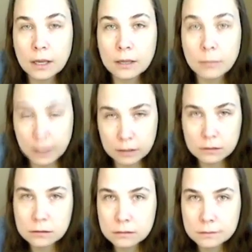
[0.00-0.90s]
men.
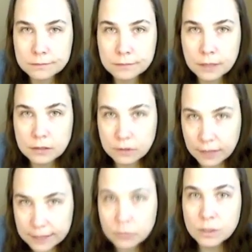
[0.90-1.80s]
So
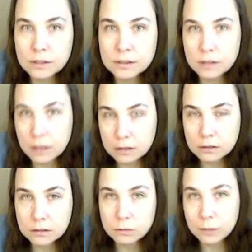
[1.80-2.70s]
that's what this
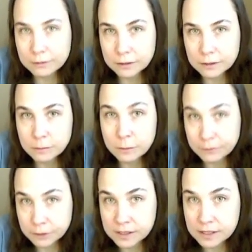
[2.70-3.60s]
article is
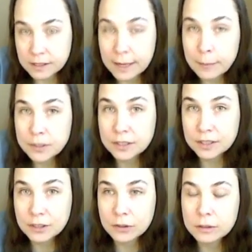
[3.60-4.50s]
referencing, that
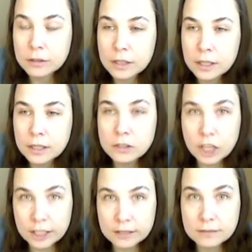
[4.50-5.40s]
particular
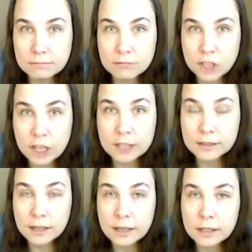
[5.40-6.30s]

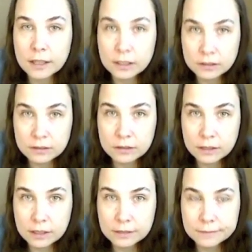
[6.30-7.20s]
genocide in
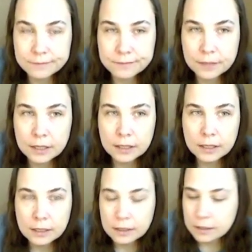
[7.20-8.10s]
history.
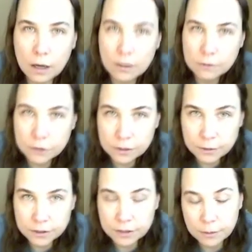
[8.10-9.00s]
First, I'm
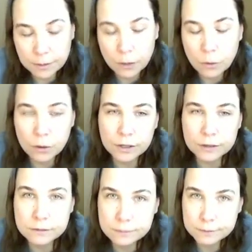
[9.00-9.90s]
going to start by
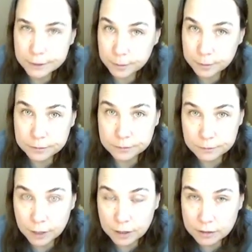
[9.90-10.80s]
quoting some
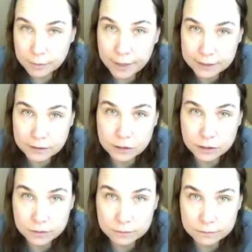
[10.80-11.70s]

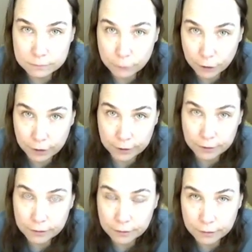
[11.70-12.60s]
passages within
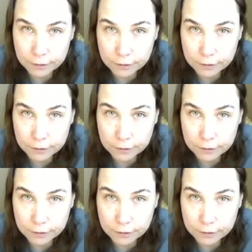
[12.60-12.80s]
the